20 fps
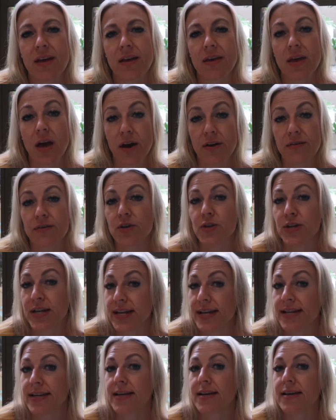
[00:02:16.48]
yeah, you
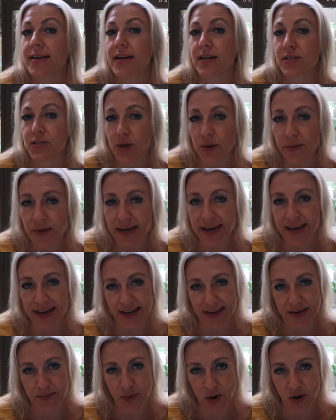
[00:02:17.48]
need a
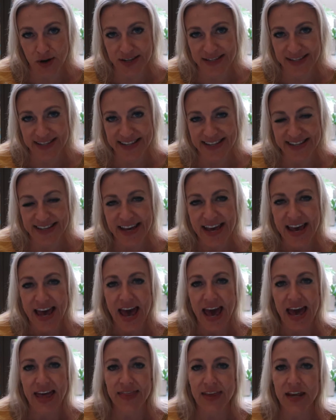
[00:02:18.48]
sewing box,
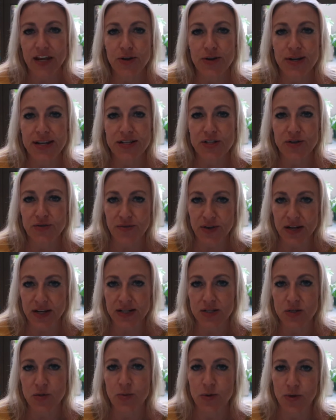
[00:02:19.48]
and then you need to fill
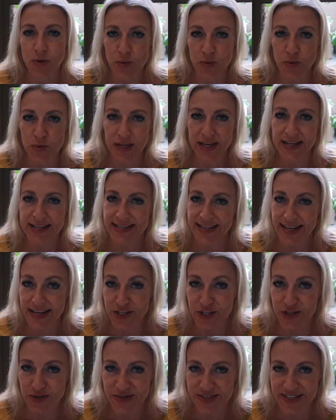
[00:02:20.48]
it with all the
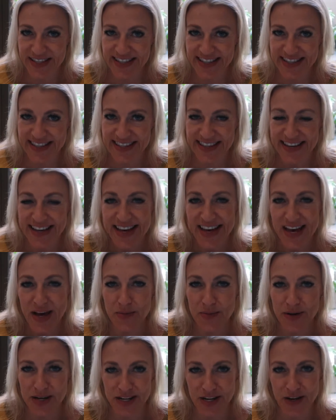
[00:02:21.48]
essentials,
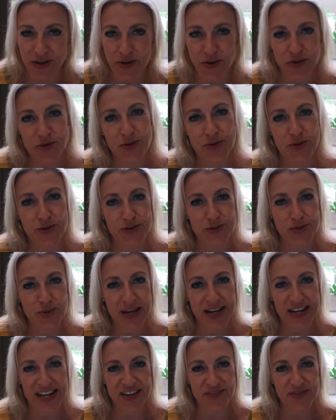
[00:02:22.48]
and we're going to go through those
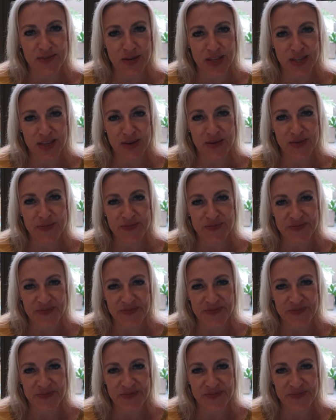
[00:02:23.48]
quickly with you.